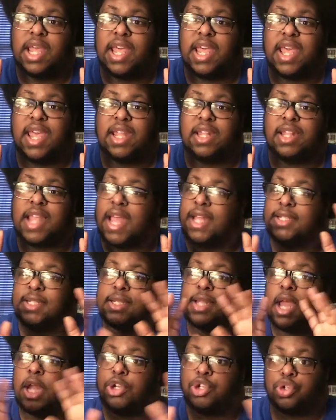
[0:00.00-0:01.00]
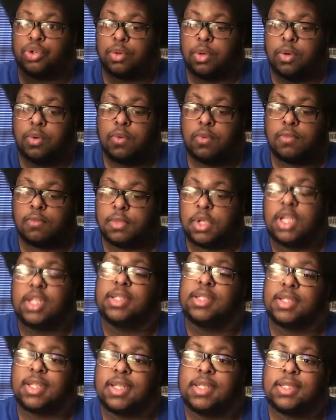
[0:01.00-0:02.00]
And that's not true,
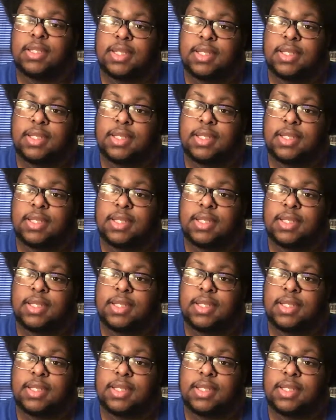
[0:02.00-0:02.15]
because this